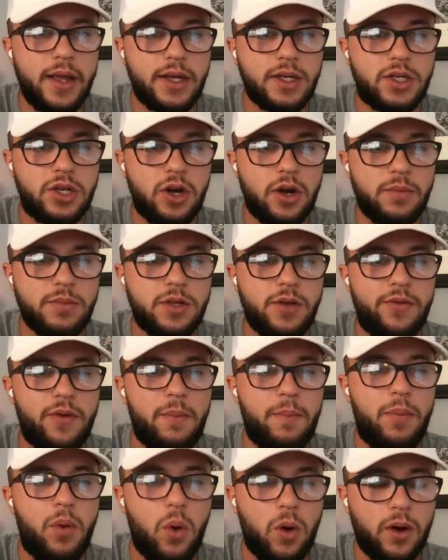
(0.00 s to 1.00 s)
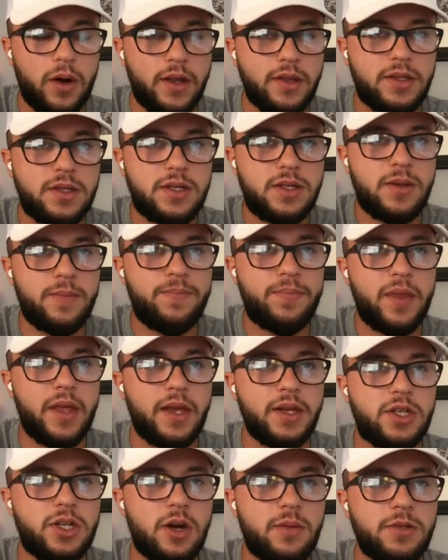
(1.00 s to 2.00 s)
in terms of importance,
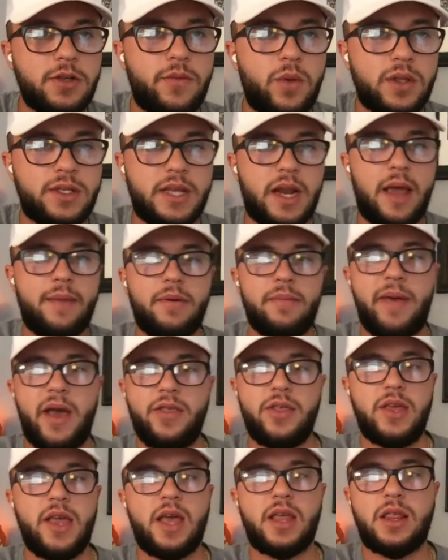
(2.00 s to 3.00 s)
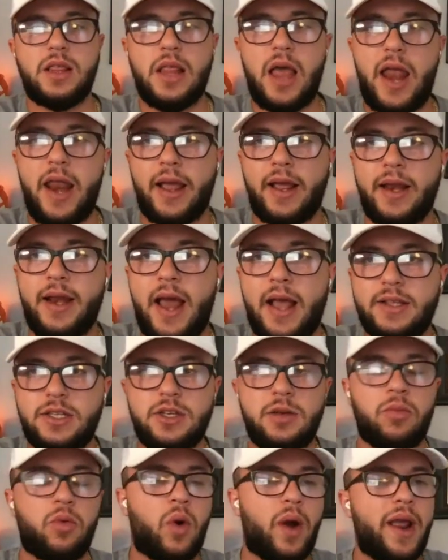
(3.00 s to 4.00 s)
in terms of what's going to happen by the athletic,
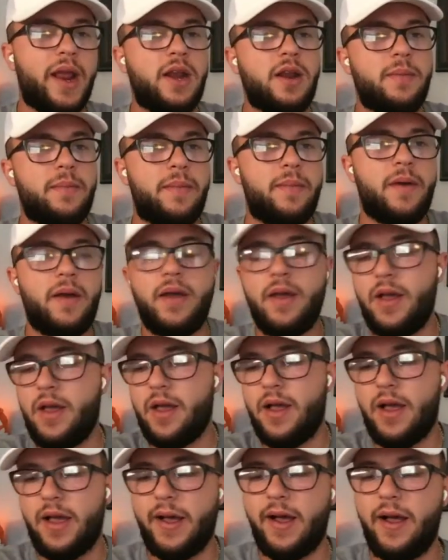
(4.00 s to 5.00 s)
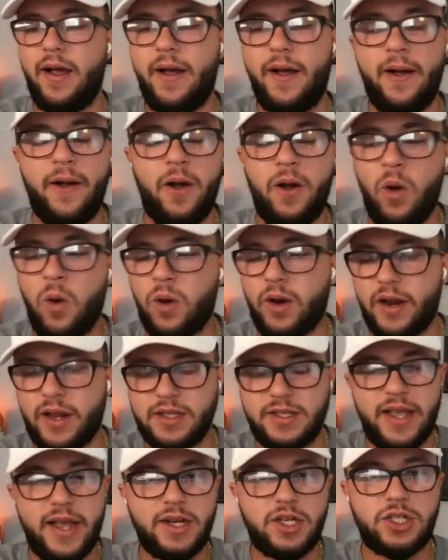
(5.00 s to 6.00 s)
not some random uh,
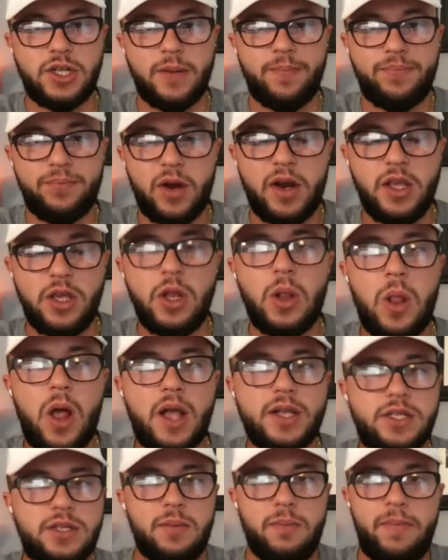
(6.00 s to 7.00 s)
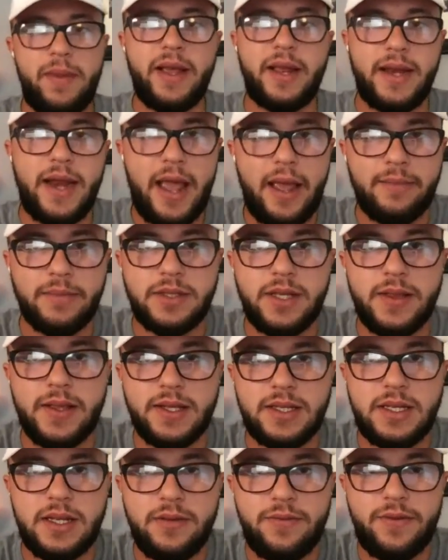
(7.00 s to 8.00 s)
organization. But you lost some big names in
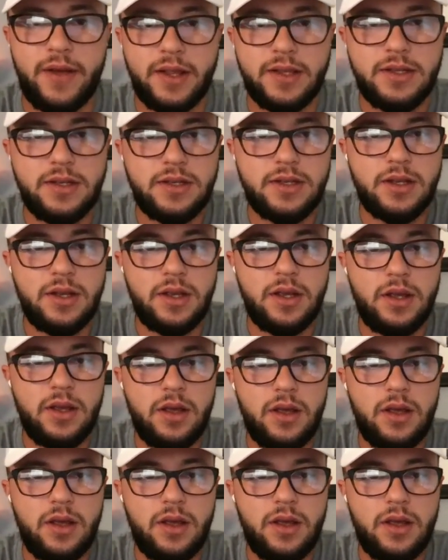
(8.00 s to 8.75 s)
this defense.